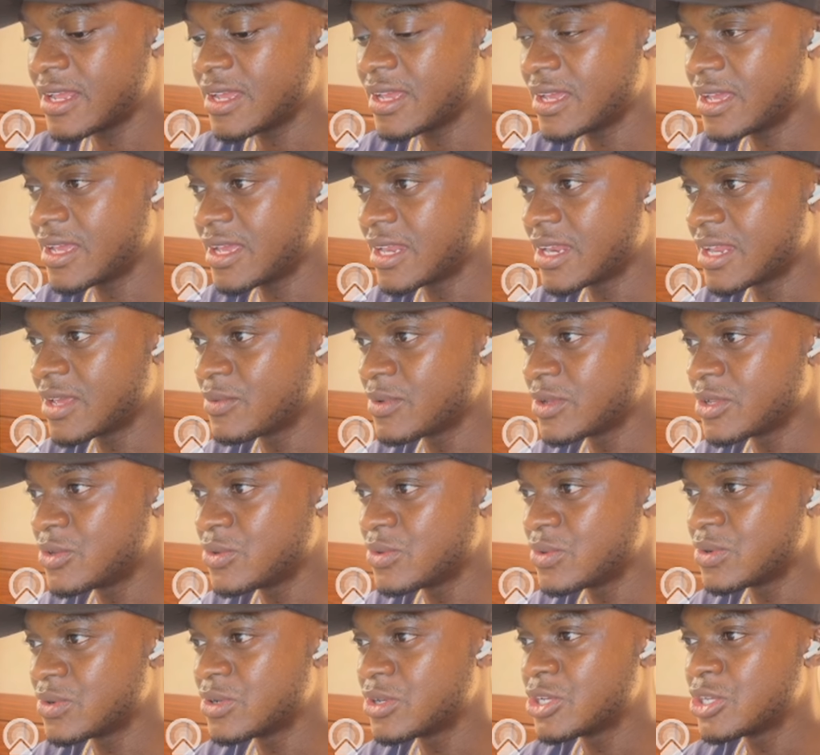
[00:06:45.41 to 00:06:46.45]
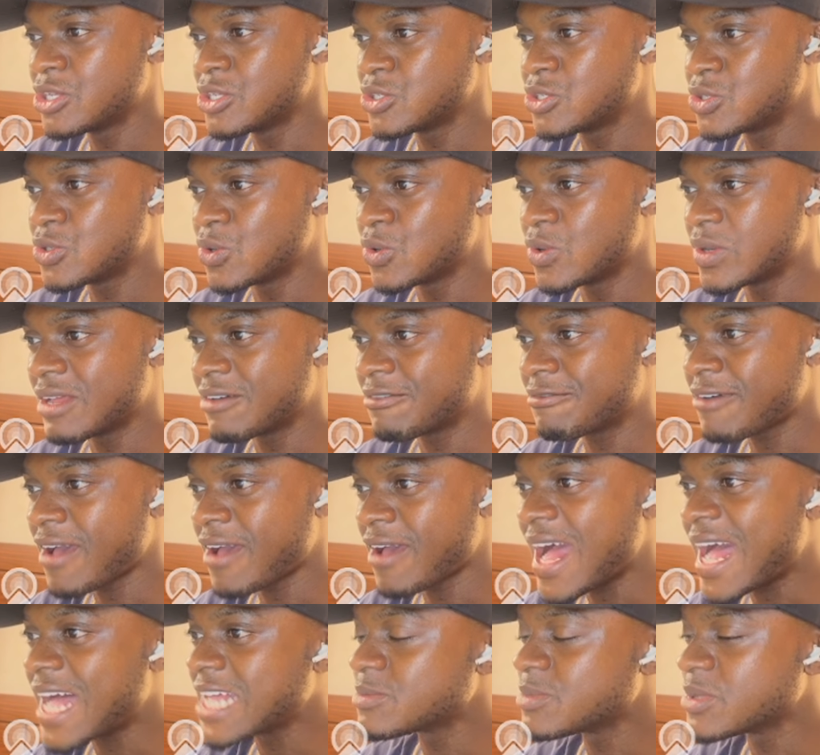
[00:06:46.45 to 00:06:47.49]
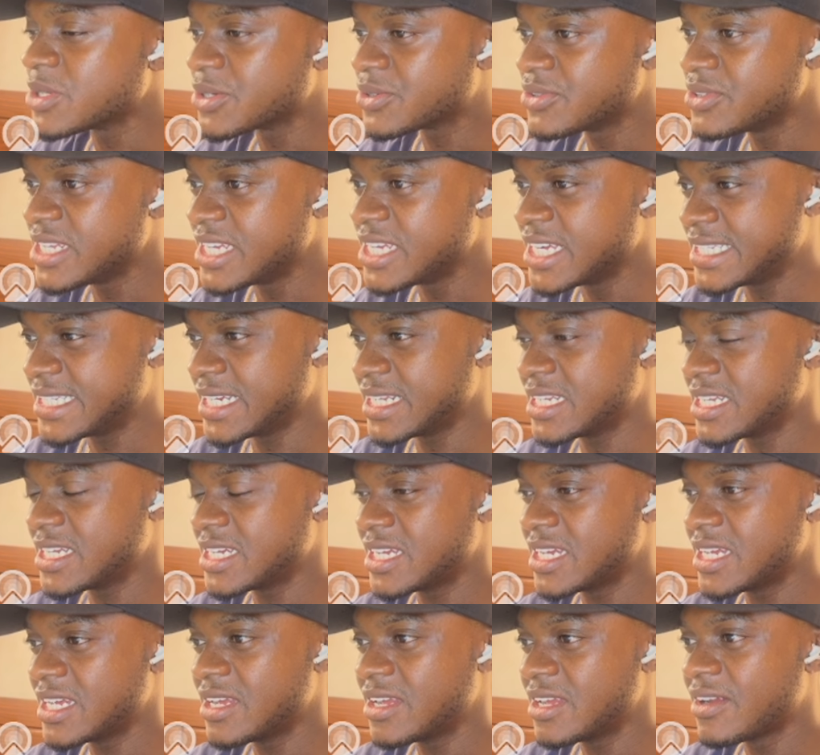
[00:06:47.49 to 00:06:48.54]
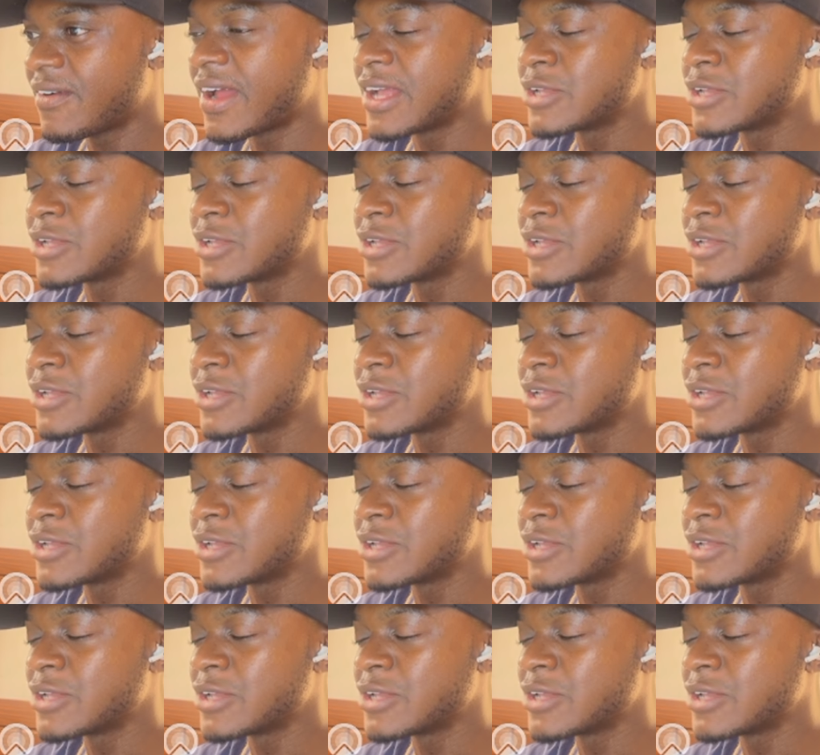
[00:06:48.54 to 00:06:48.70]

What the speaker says: And then we do. So the file has been created, right?